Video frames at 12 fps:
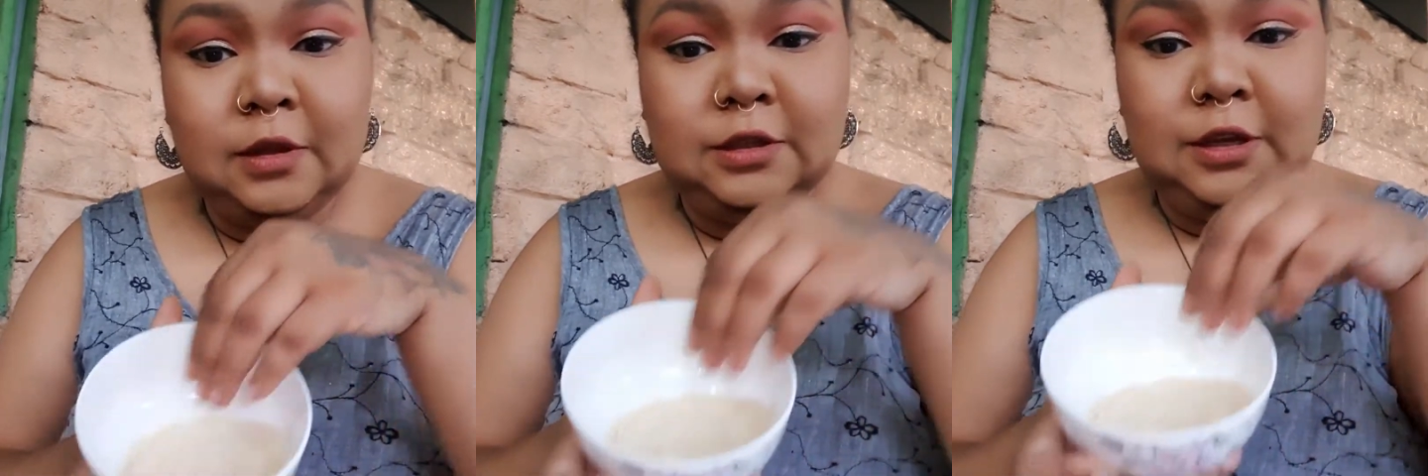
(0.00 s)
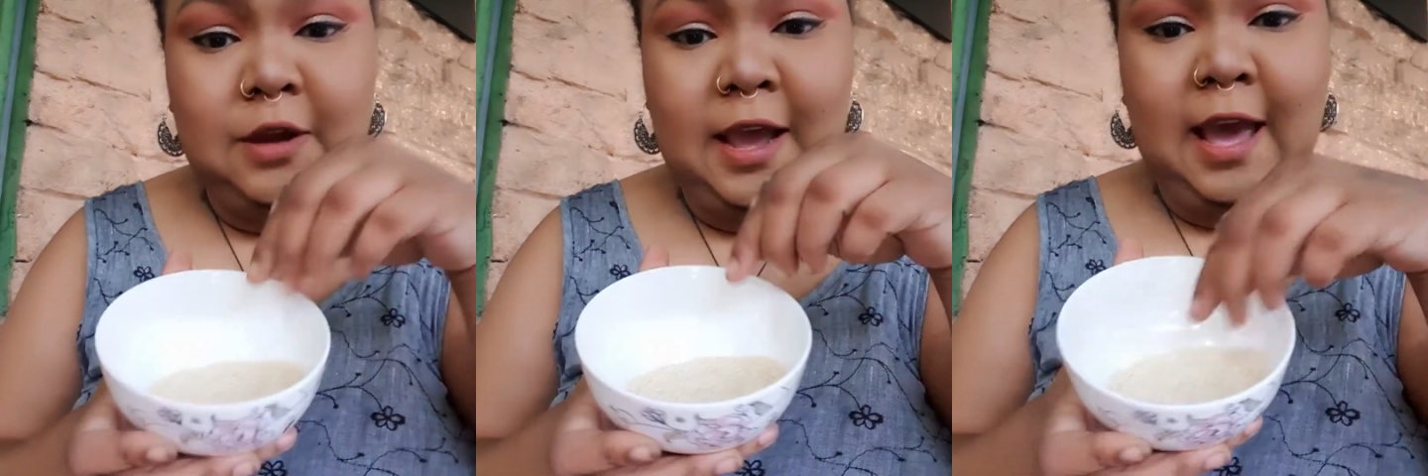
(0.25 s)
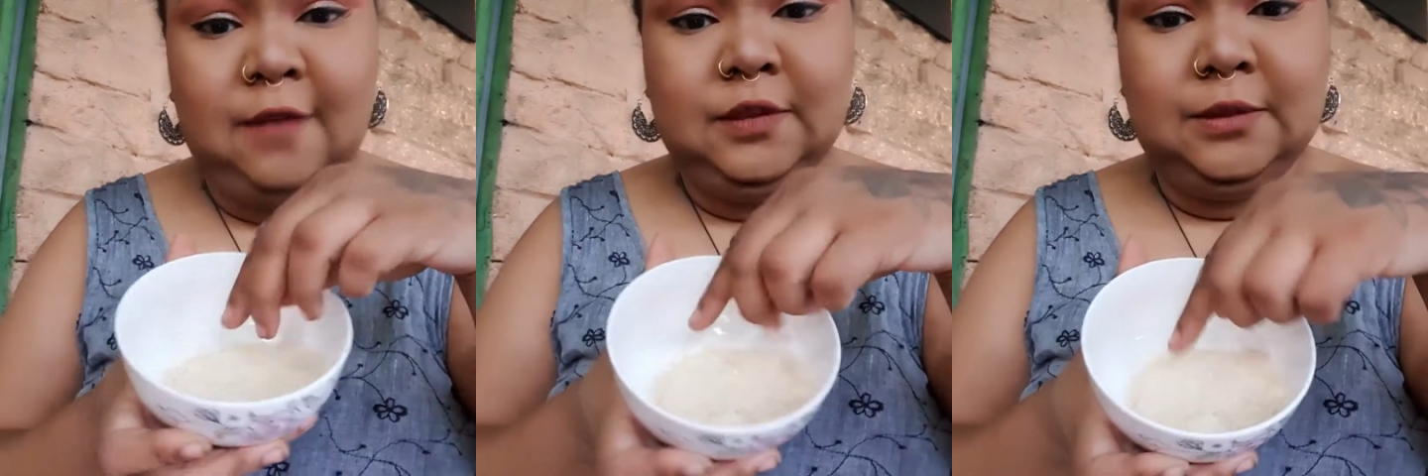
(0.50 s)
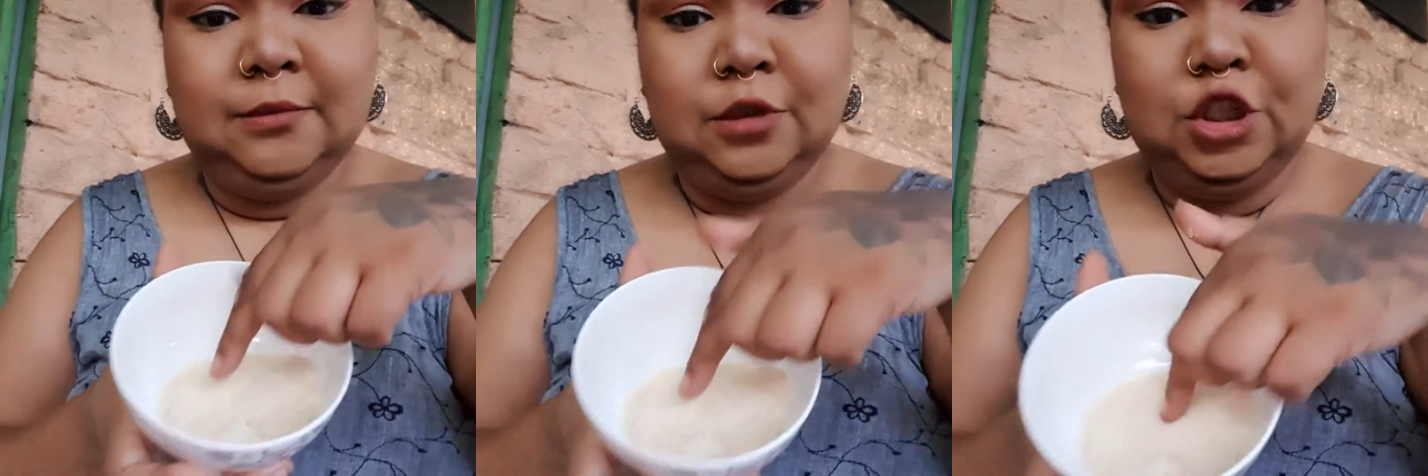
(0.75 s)
So I have
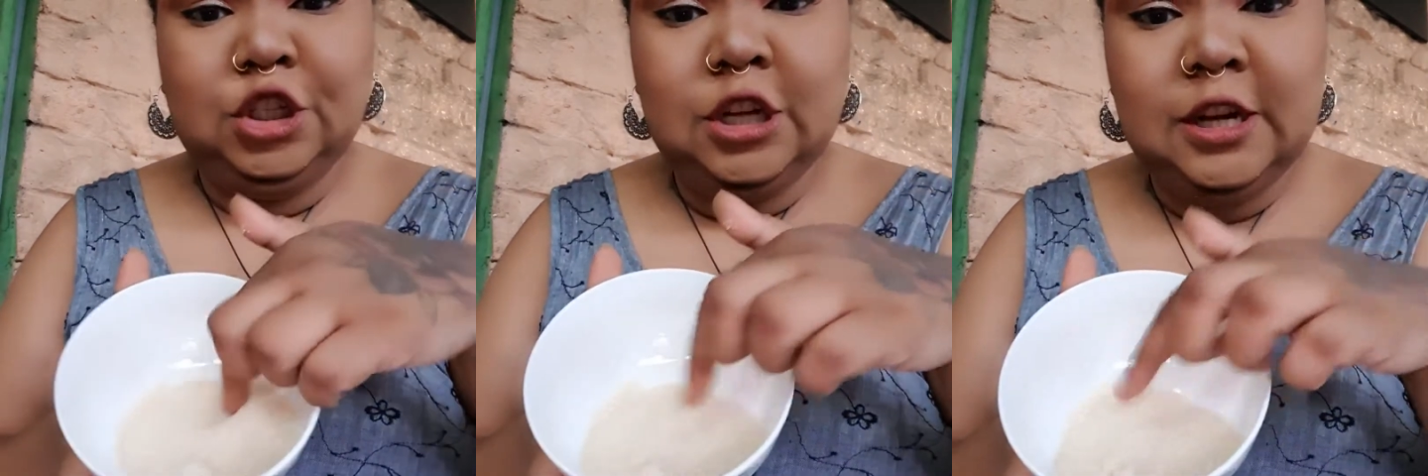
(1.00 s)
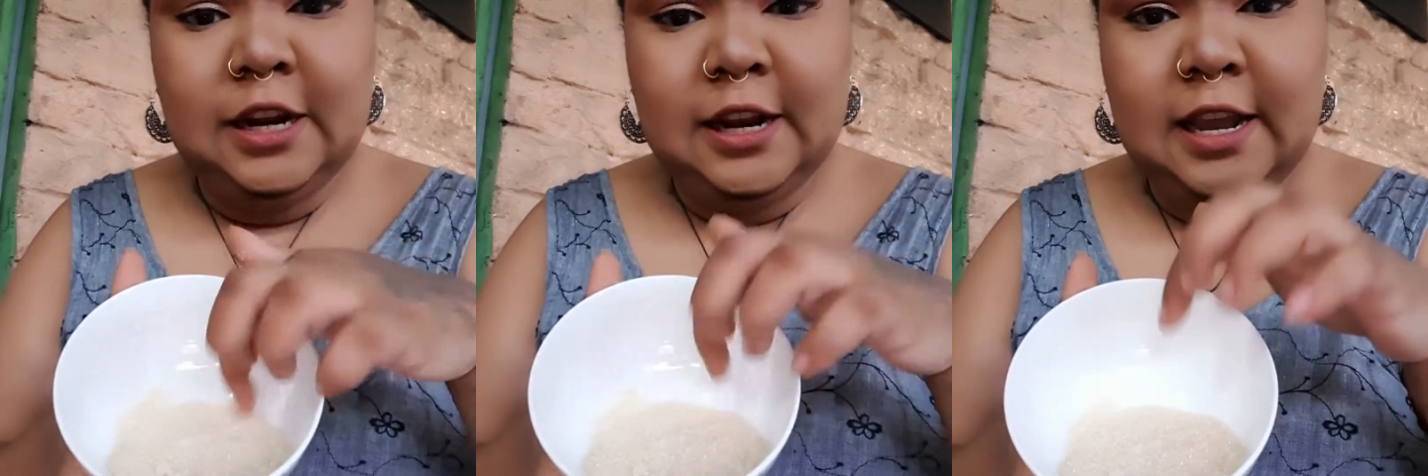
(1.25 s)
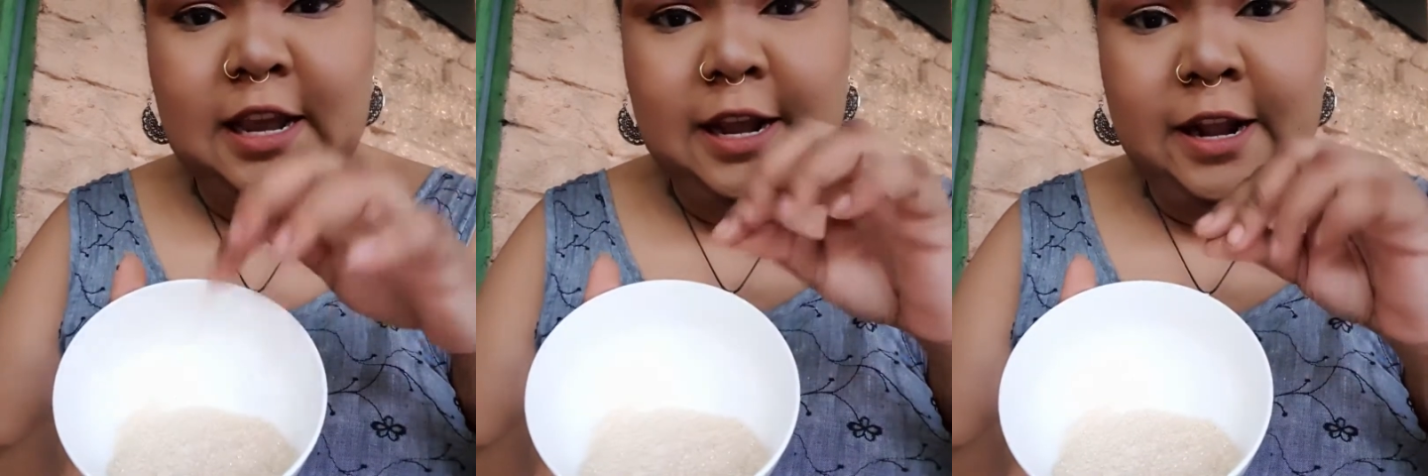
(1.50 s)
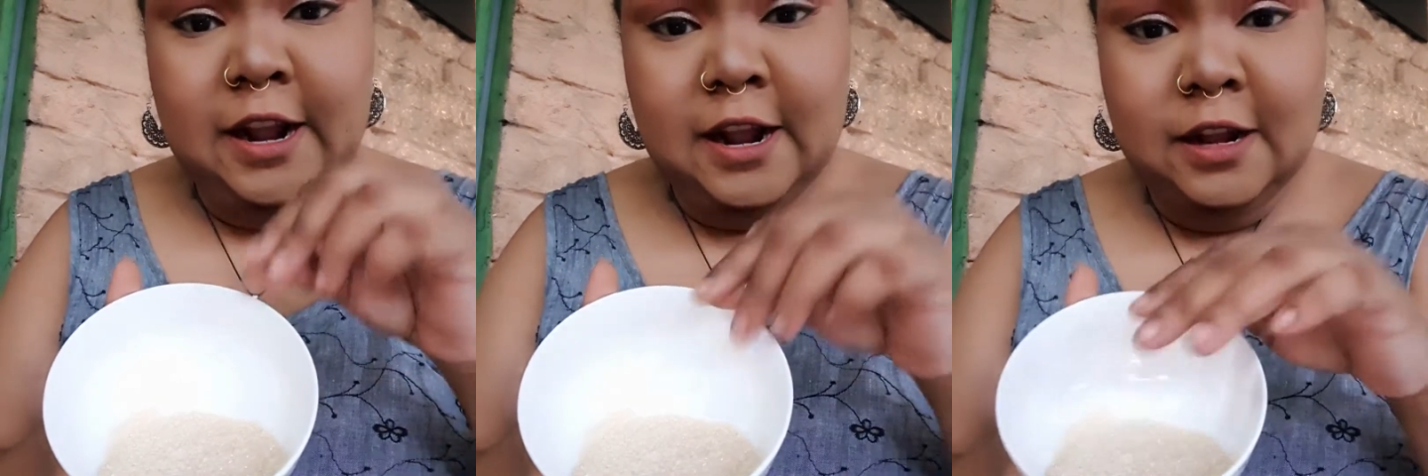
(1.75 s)
some sugar
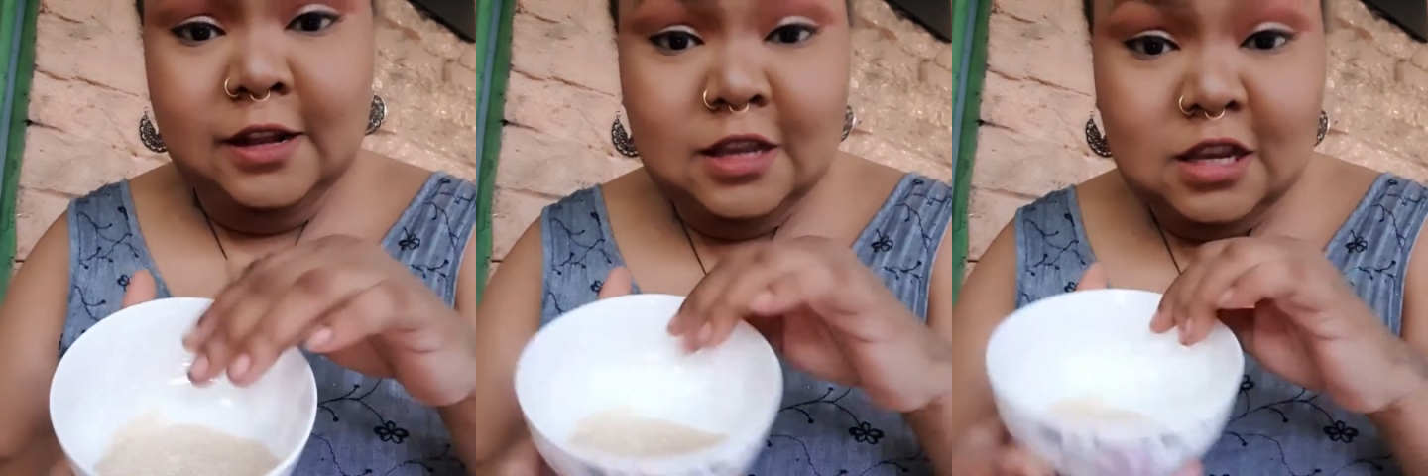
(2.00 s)
here,